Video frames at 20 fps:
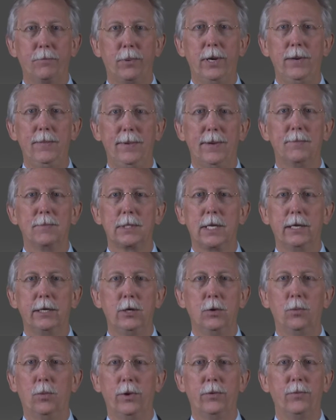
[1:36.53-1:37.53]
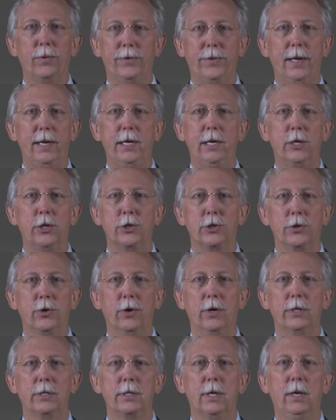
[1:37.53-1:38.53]
premiums like you would with any
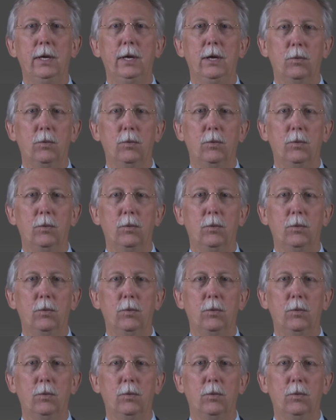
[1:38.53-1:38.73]
insurance,